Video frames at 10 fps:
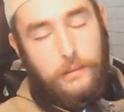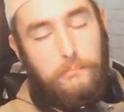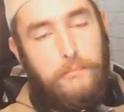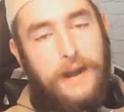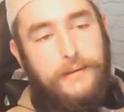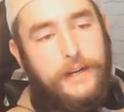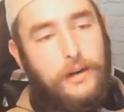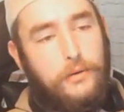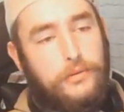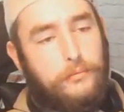
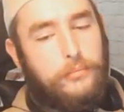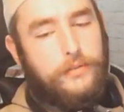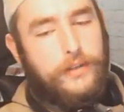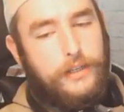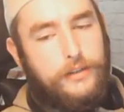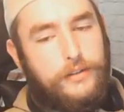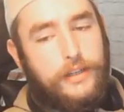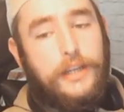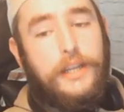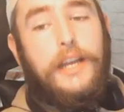Marigold Pavilion
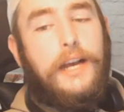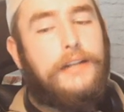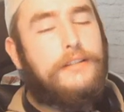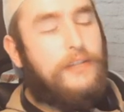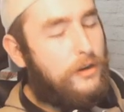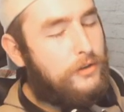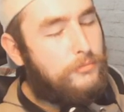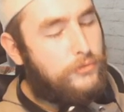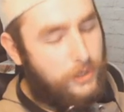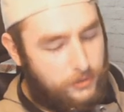and Slocum
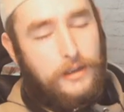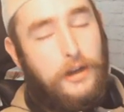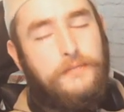Joust.